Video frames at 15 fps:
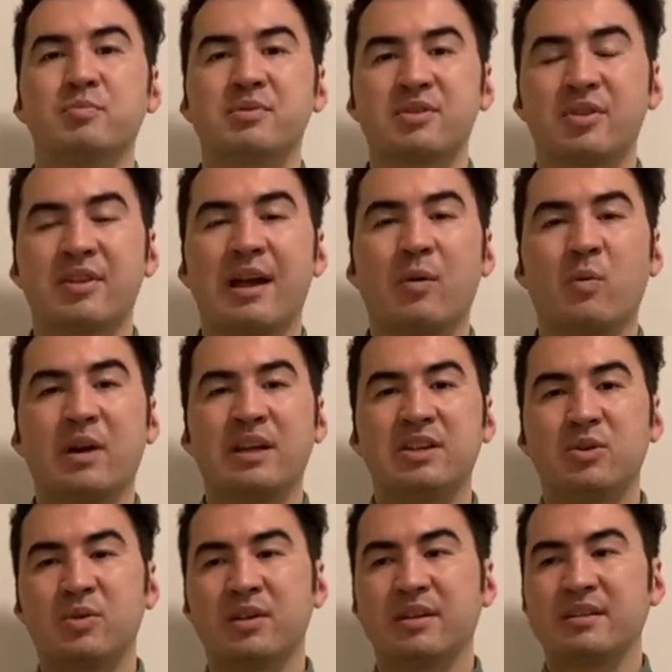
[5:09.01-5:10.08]
So that way
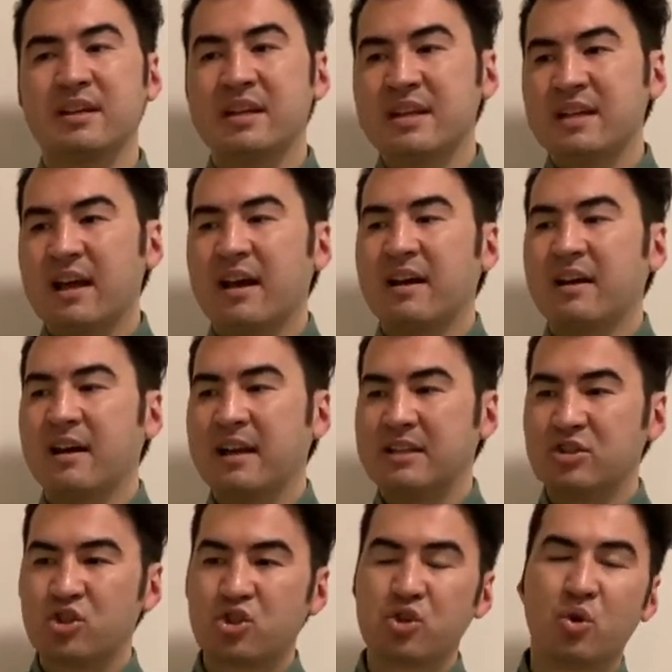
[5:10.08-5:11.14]
you can
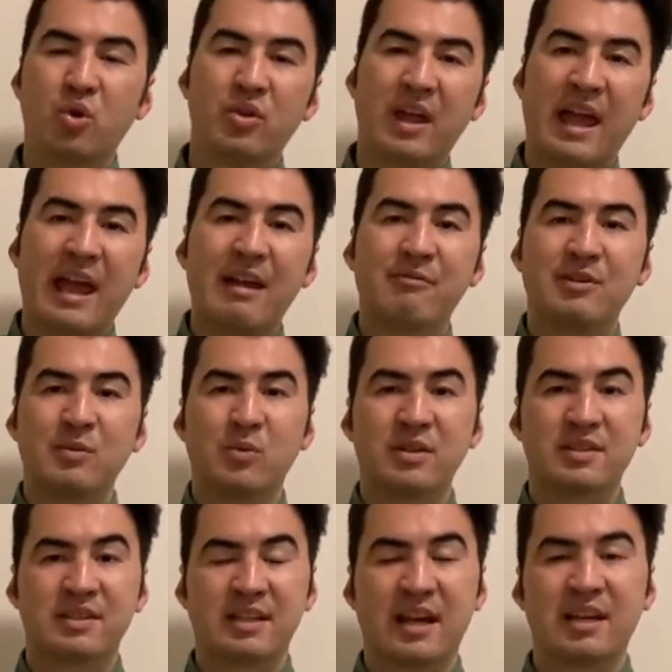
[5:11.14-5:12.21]
ensure that
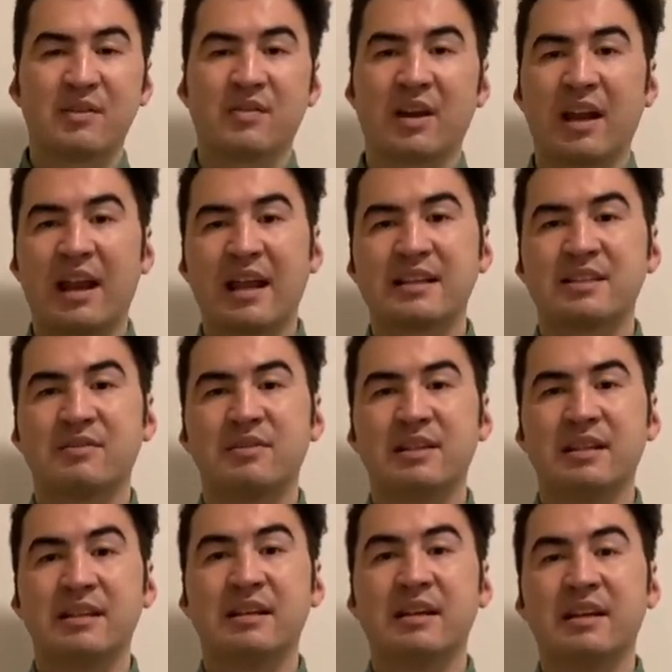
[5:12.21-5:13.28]
everyone's kind of
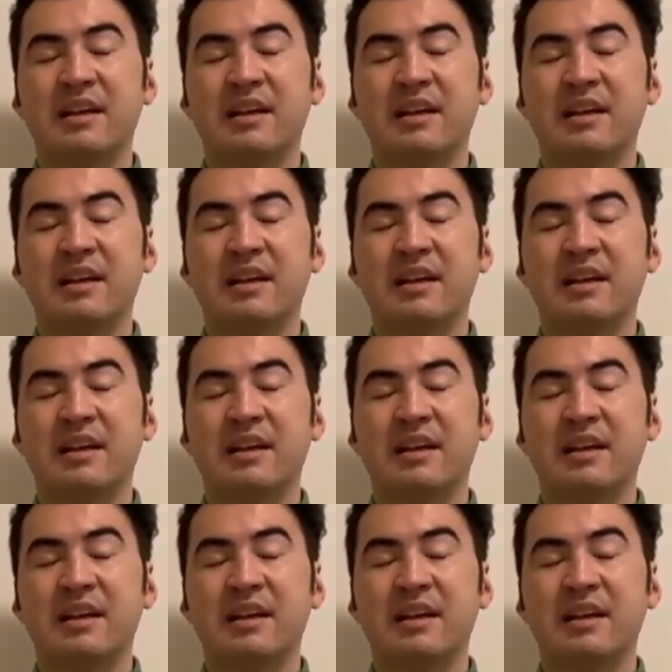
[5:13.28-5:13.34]
collectively